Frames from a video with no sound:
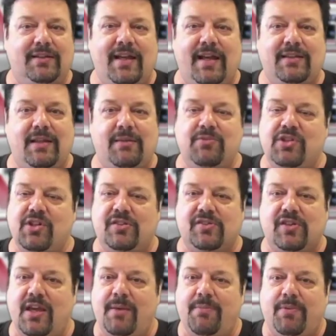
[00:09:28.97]
let them just
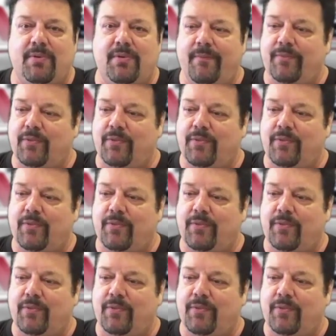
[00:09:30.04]
keep